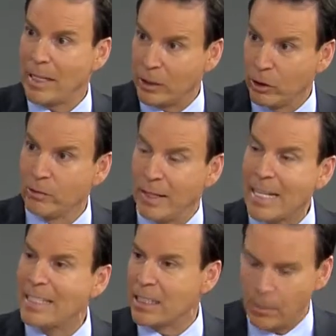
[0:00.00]
Bacterial,
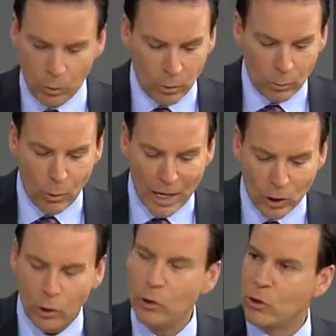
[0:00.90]
that's the number one way
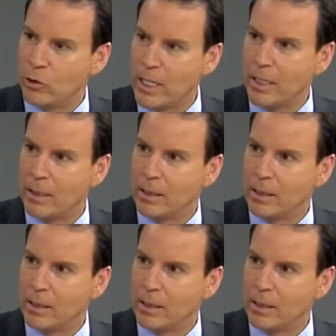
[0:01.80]
you lose your teeth.